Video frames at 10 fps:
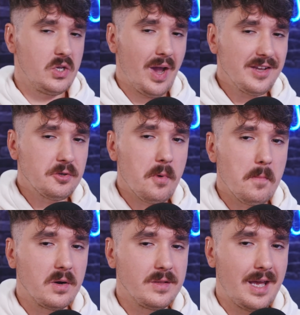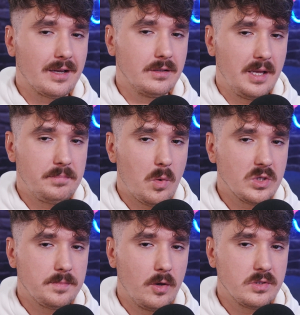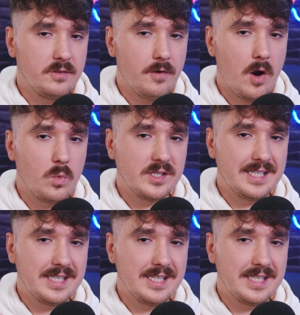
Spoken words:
Do you guys remember that clip that was posted for Hogwarts